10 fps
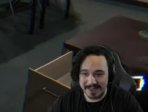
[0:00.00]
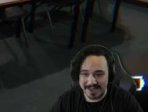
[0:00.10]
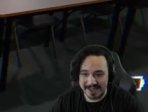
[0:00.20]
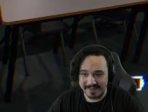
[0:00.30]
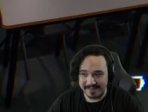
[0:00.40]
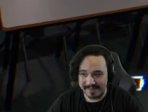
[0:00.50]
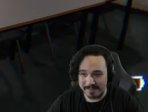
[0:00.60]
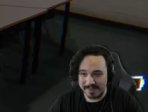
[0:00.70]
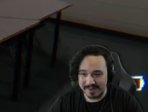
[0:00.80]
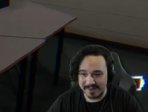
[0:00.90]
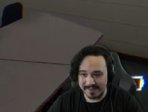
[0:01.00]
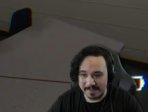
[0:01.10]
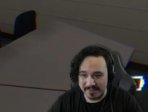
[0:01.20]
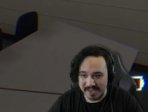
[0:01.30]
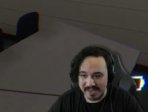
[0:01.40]
like I stepped into
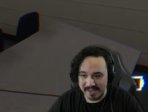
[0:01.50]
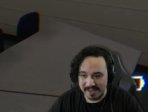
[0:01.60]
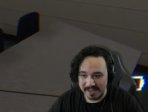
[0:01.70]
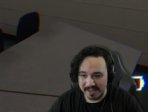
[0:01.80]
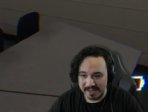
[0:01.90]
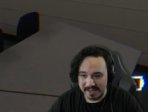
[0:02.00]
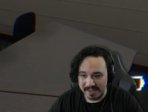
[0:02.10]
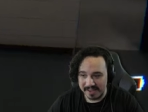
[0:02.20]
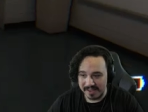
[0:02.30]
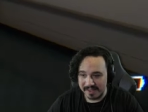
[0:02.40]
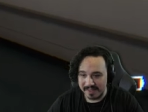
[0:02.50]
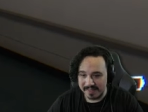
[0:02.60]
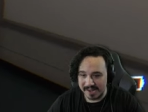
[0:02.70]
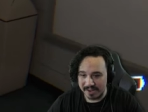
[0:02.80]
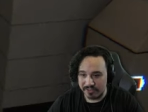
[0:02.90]
something
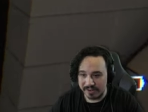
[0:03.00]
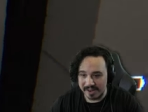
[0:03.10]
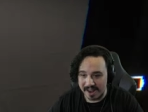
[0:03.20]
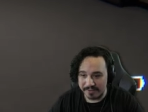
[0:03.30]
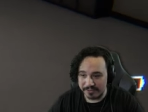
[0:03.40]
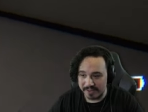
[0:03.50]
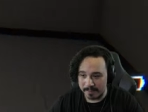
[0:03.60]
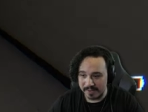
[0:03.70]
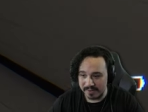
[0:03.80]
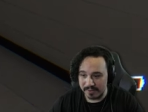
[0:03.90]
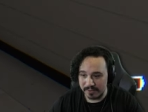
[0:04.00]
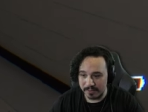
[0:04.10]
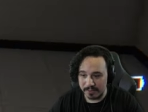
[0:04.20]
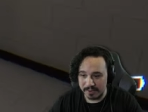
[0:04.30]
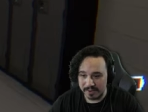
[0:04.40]
that I should not have stepped into.
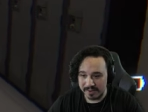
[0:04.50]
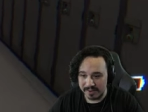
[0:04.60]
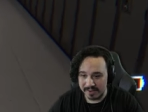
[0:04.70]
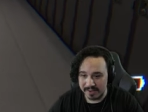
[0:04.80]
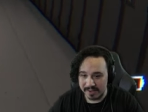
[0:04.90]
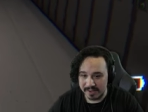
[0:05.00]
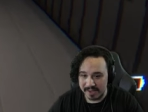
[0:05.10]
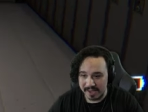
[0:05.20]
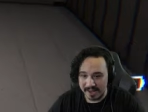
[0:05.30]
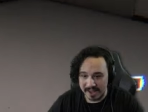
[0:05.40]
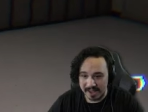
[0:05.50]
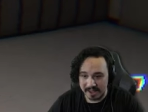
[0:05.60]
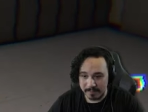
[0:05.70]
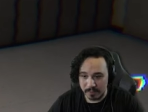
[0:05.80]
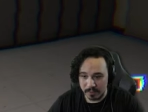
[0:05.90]
And I
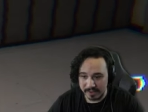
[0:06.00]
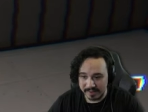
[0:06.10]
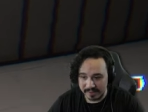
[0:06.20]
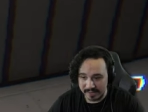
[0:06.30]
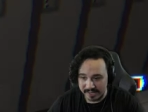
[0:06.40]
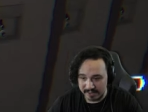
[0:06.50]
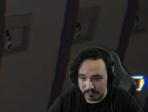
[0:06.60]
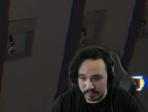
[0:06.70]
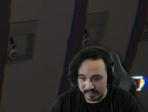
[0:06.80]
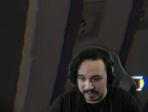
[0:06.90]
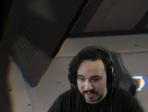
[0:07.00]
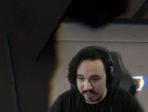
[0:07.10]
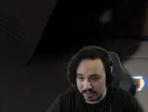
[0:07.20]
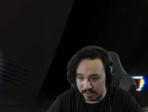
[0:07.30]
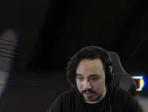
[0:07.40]
am going to leave. What's in
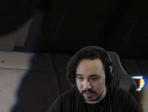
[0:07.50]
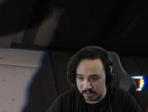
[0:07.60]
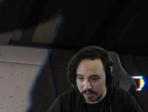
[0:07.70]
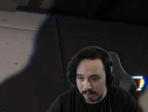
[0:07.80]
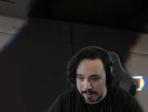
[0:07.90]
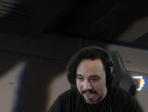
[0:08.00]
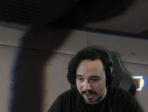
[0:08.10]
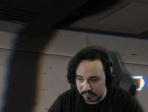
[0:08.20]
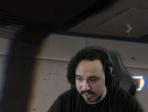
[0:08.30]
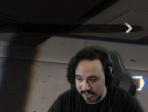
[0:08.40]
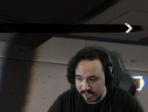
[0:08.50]
here? A battery.